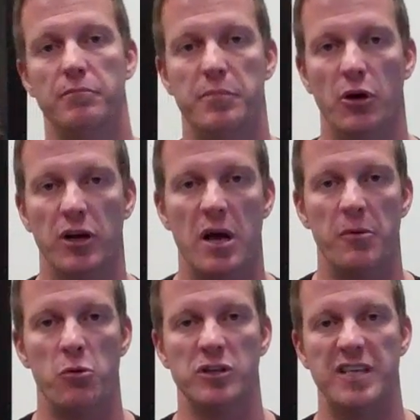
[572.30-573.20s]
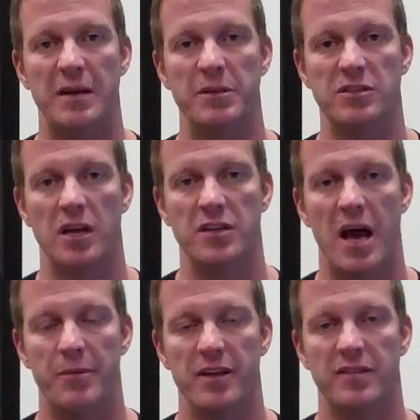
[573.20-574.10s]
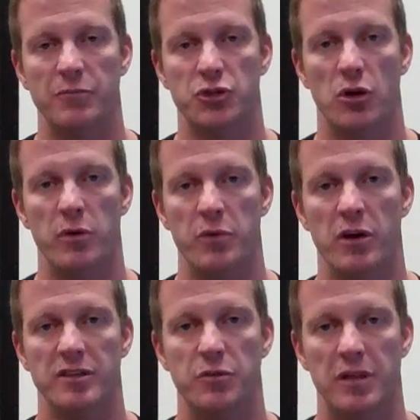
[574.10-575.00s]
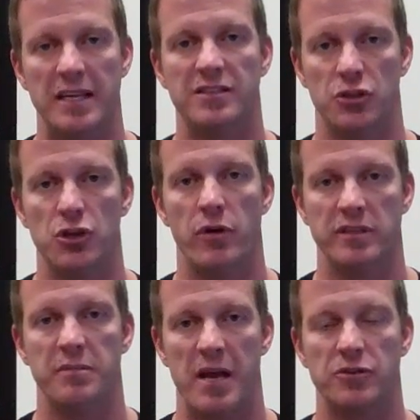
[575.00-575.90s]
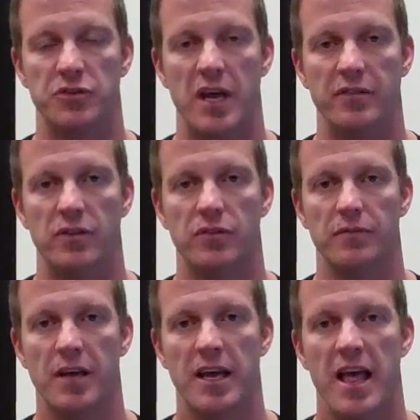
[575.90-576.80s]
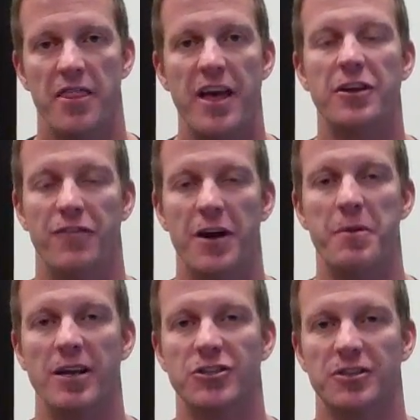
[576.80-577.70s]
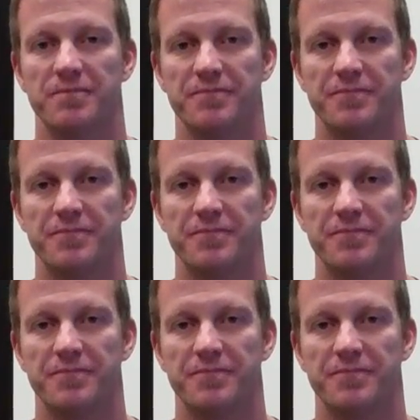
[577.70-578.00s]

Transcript: build a couple more segments on top of this. I'm sure we will as it relates to showing some exercises. Thank you very much.